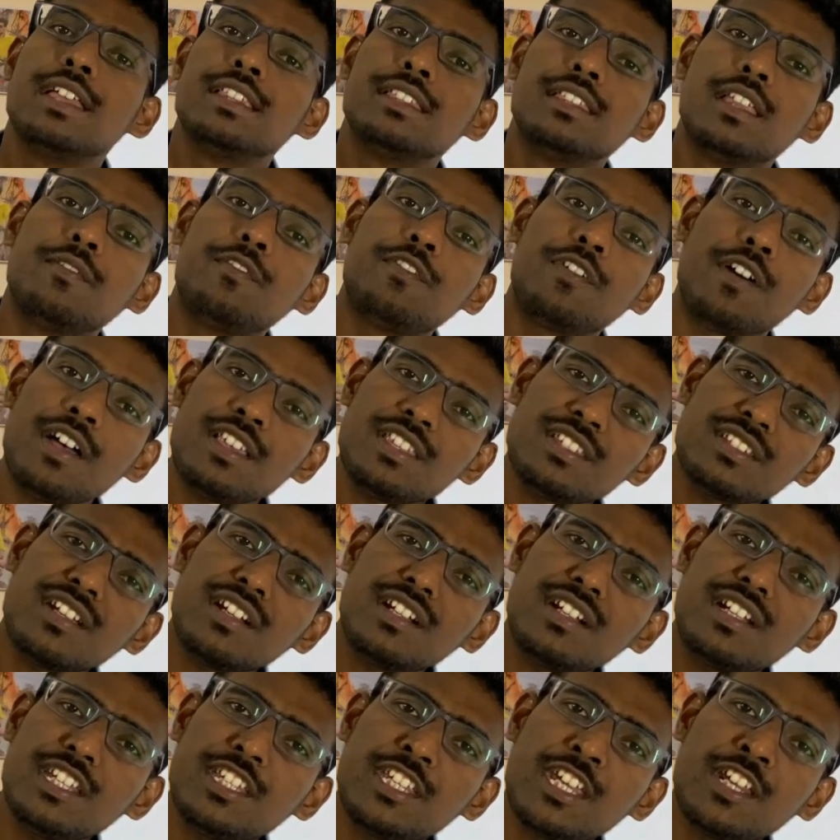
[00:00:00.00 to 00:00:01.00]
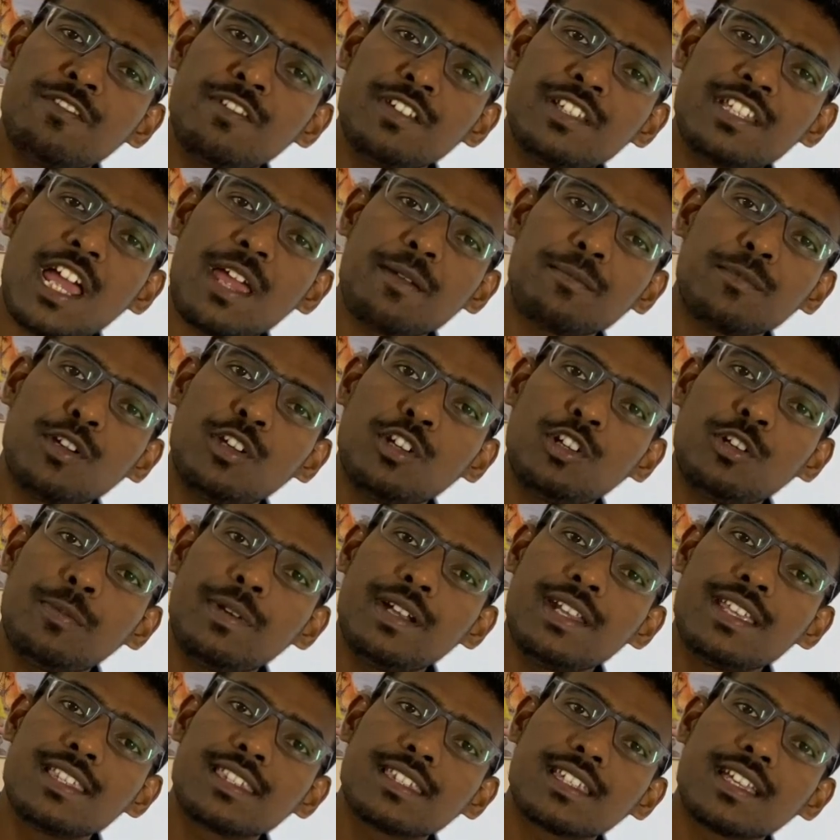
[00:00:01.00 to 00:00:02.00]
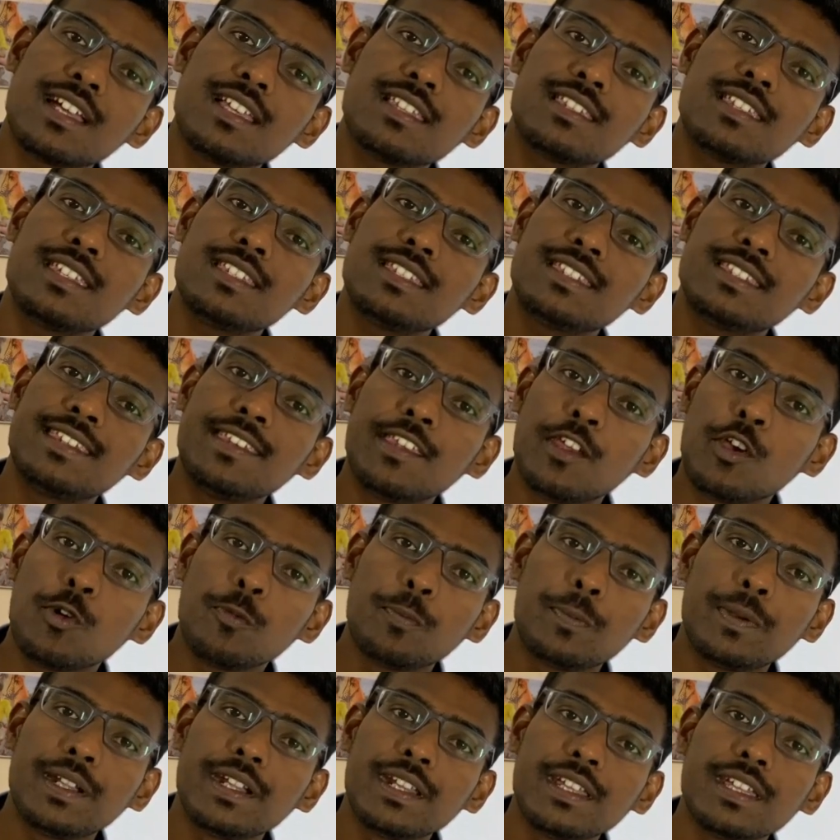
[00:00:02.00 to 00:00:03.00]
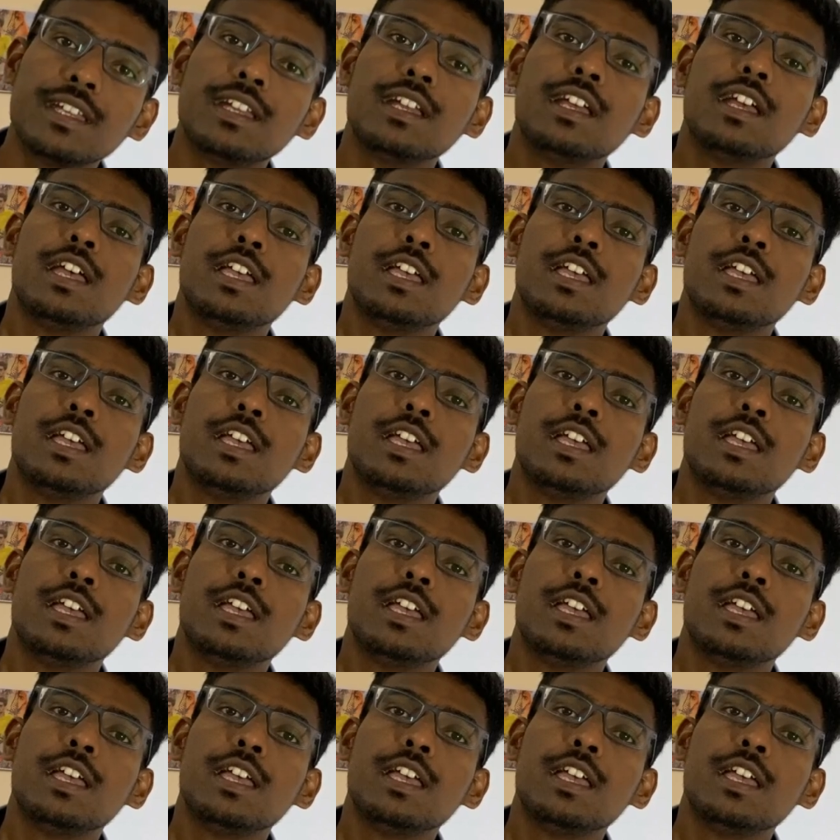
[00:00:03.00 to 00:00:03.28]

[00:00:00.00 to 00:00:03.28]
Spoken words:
The first condition which I am going to be discuss is COPD.